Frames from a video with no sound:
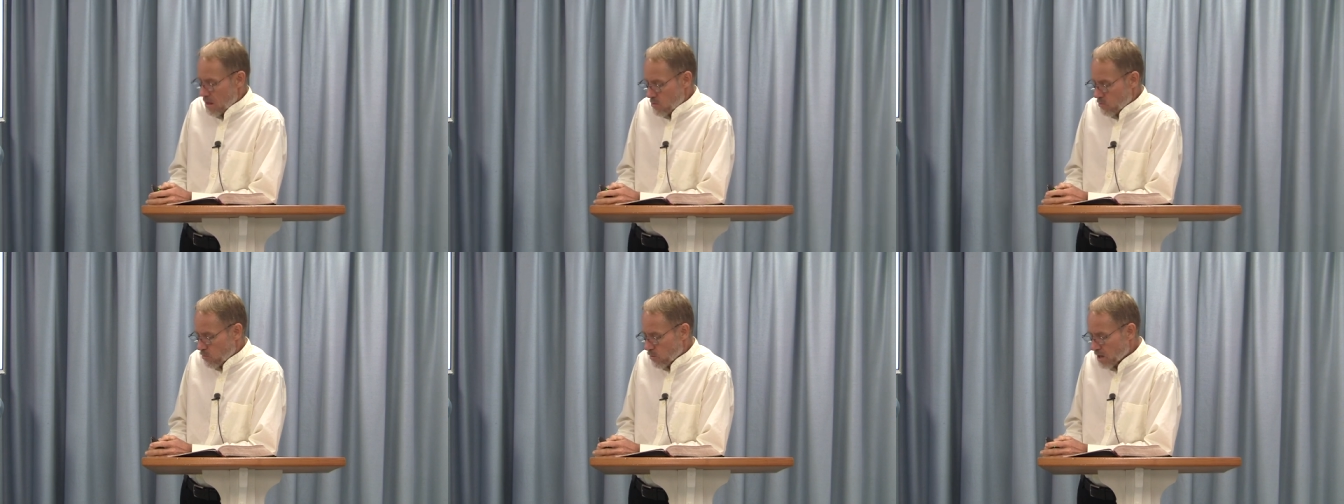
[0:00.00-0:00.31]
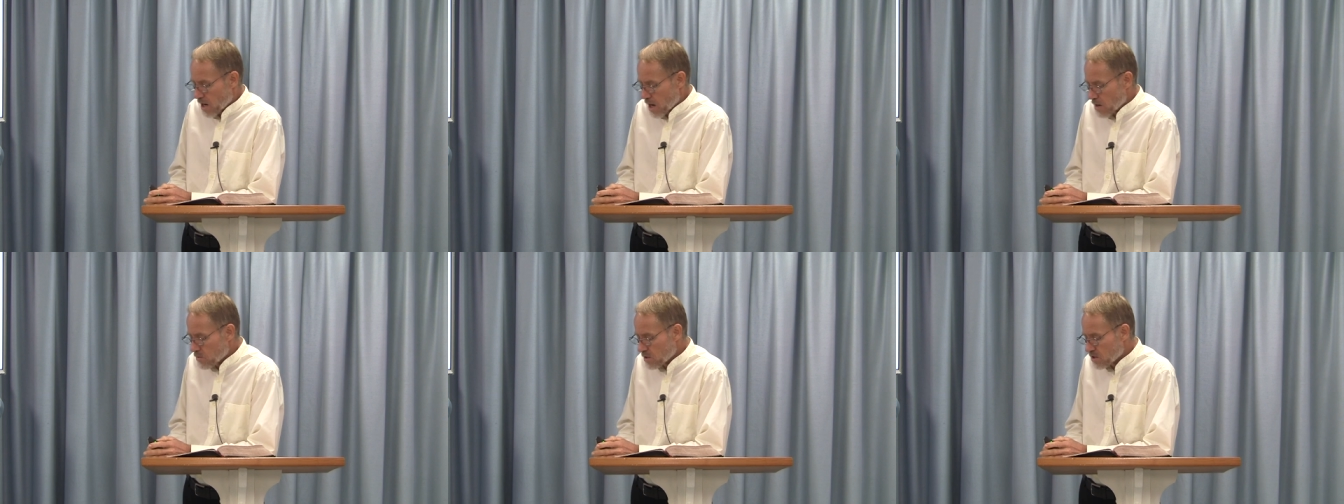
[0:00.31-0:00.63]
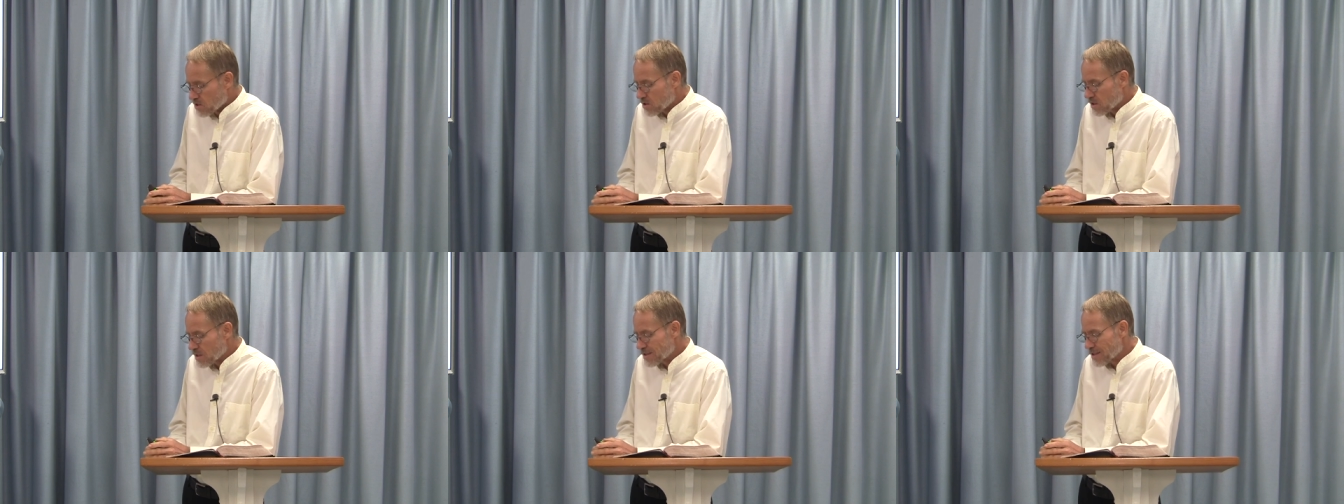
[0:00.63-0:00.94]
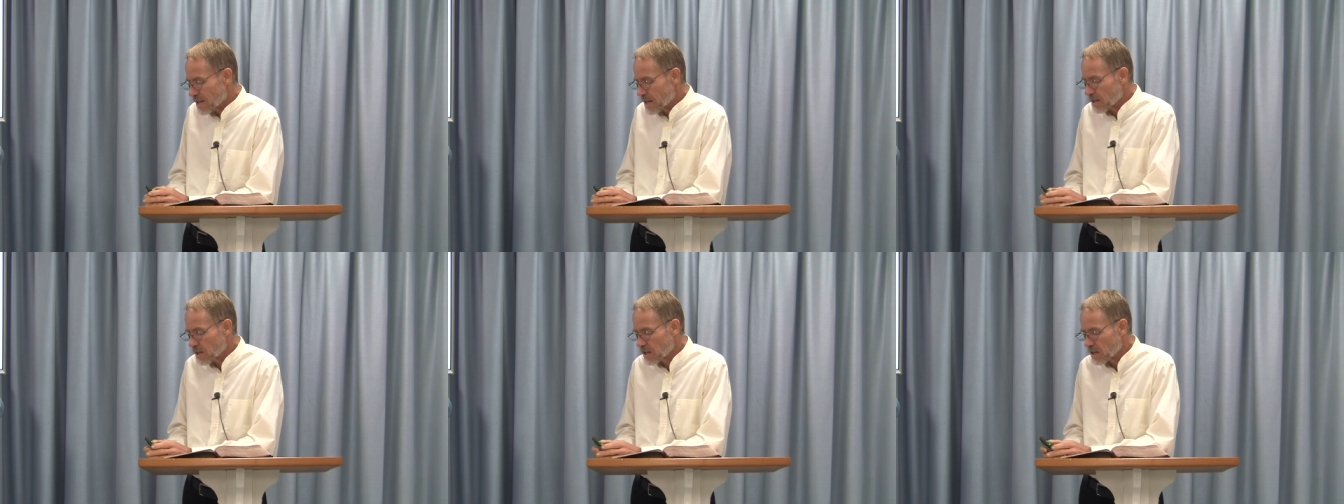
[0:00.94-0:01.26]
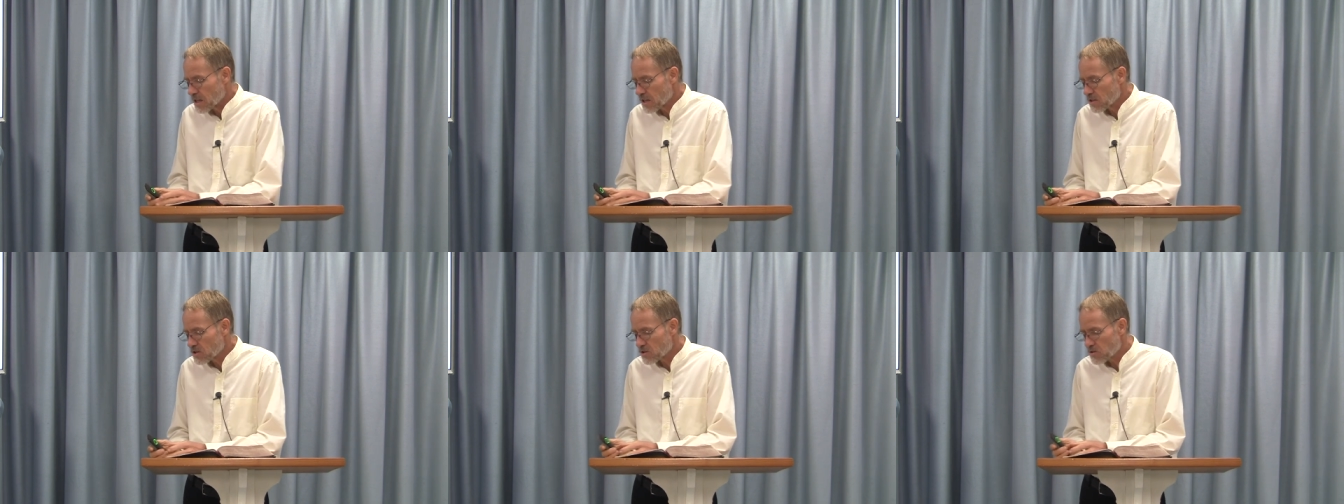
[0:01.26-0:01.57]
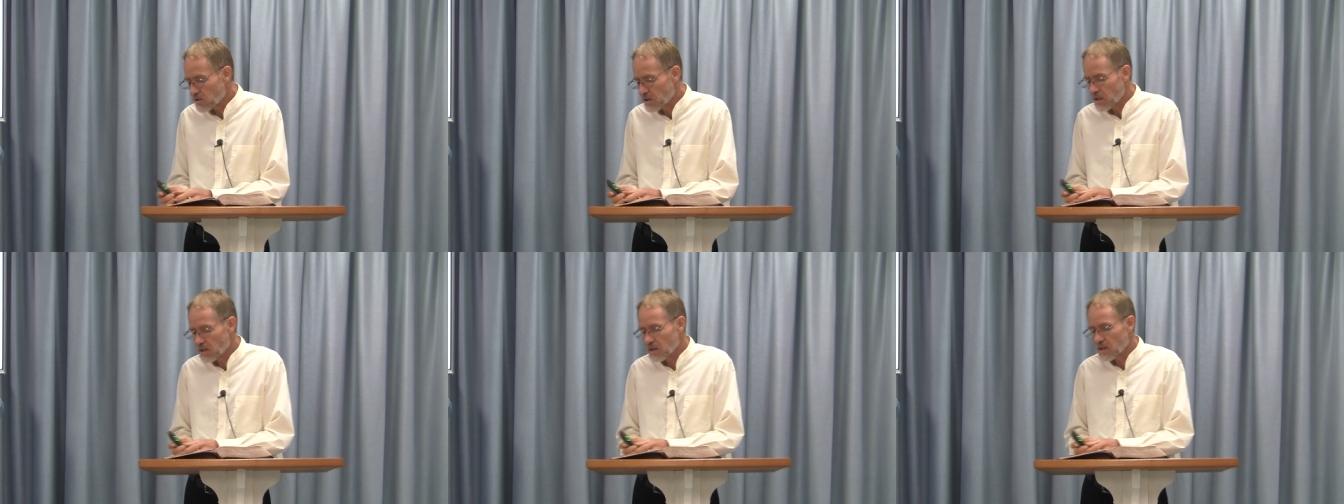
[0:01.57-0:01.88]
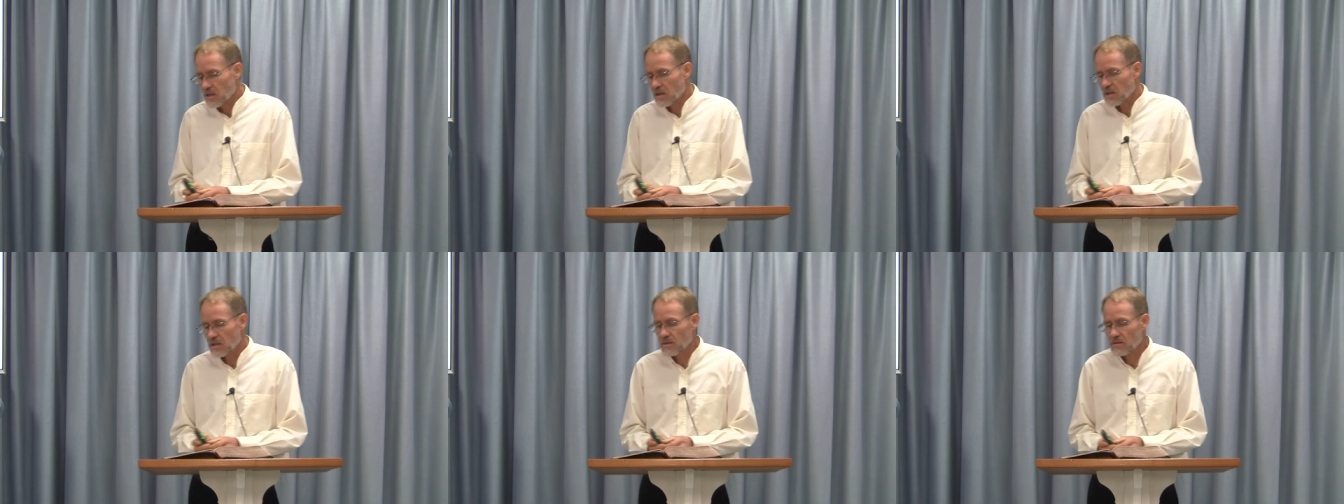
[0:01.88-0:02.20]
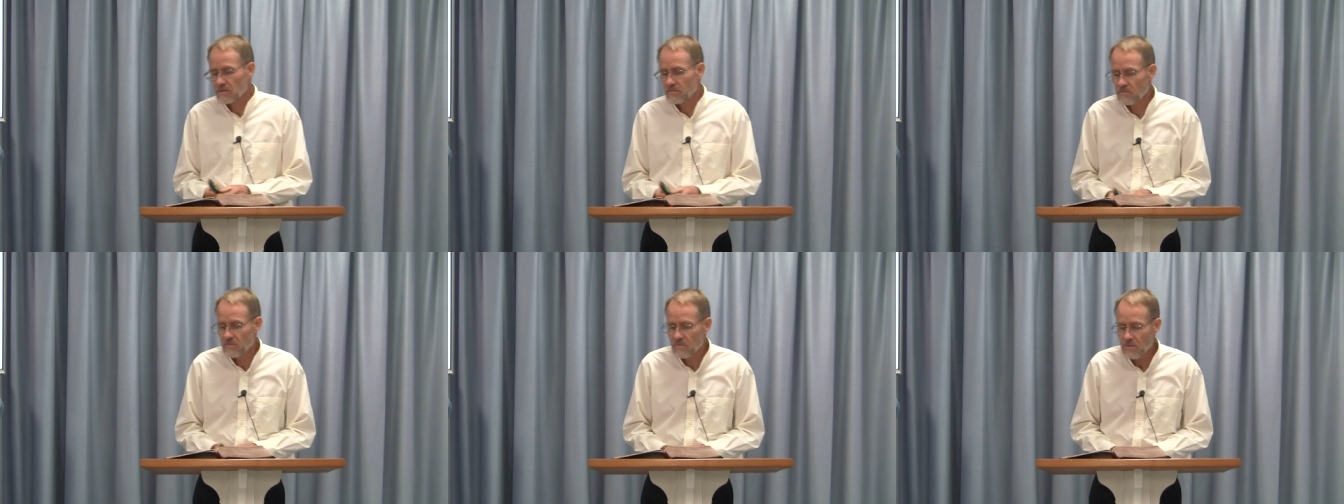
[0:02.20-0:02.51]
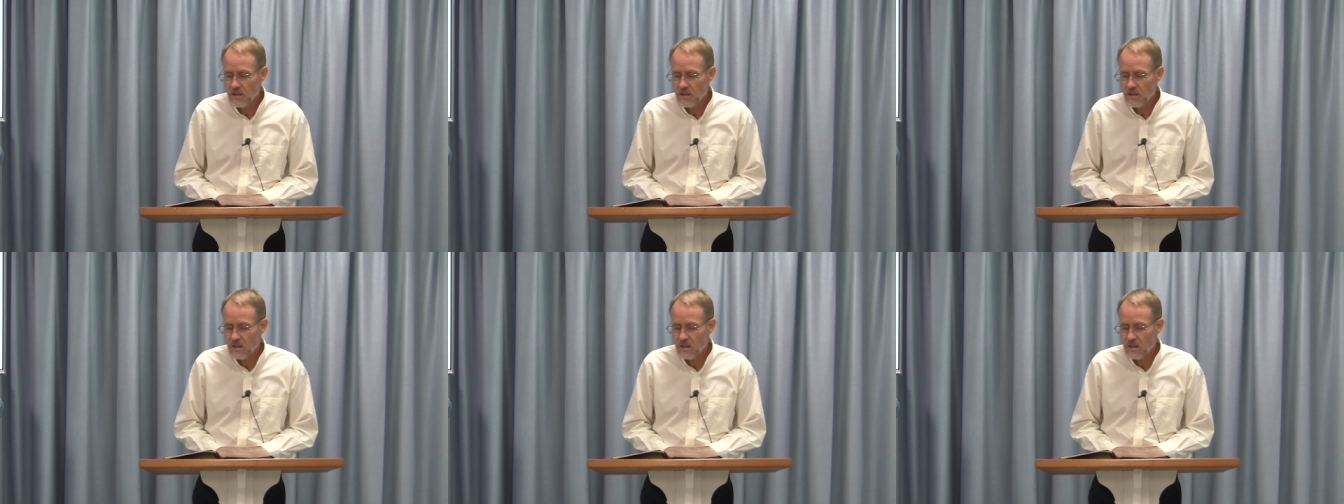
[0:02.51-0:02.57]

when I was taking history in,